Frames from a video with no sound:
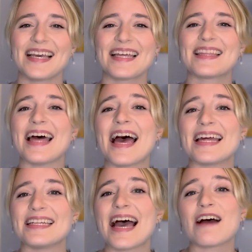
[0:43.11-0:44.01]

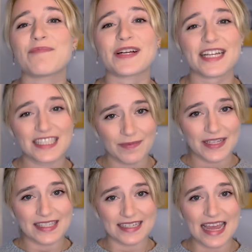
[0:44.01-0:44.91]
Then have
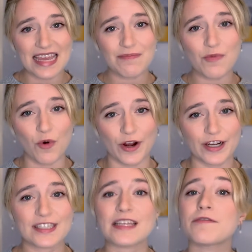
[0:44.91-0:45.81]
participants name
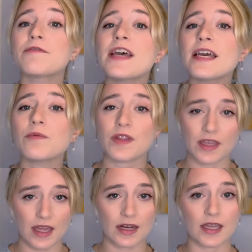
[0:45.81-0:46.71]
words that fit
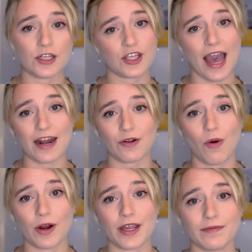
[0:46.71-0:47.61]
within each
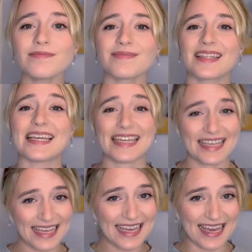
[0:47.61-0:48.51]
category. The
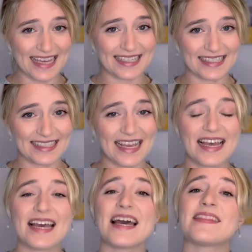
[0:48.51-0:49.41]
key is
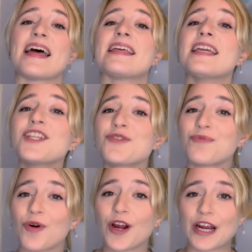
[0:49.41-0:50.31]
that each
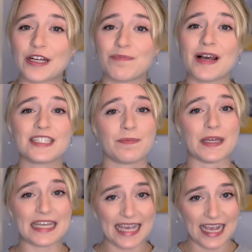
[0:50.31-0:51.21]
word must
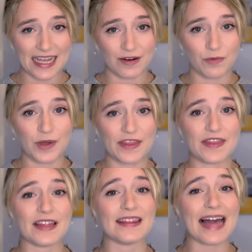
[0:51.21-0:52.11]
begin with
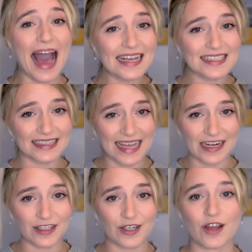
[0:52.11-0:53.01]
the last
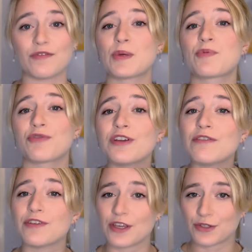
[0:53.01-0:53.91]
letter of the
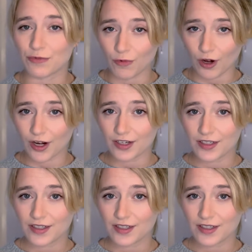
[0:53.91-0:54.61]
previous word.